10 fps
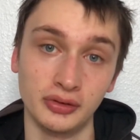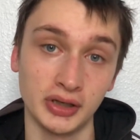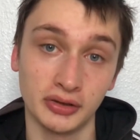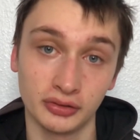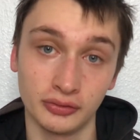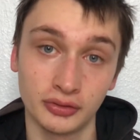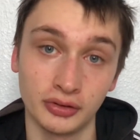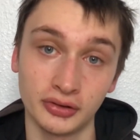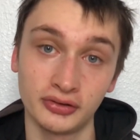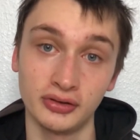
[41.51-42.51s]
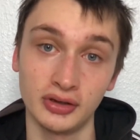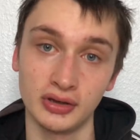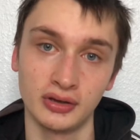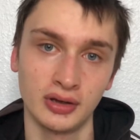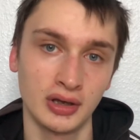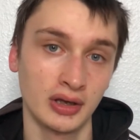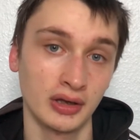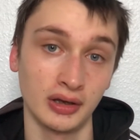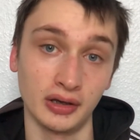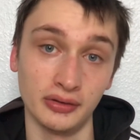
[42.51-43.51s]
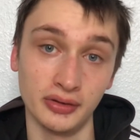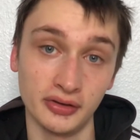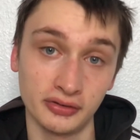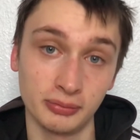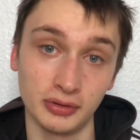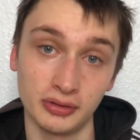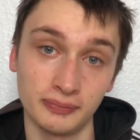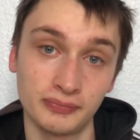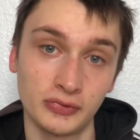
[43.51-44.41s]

the likes of Christie and Nisbet,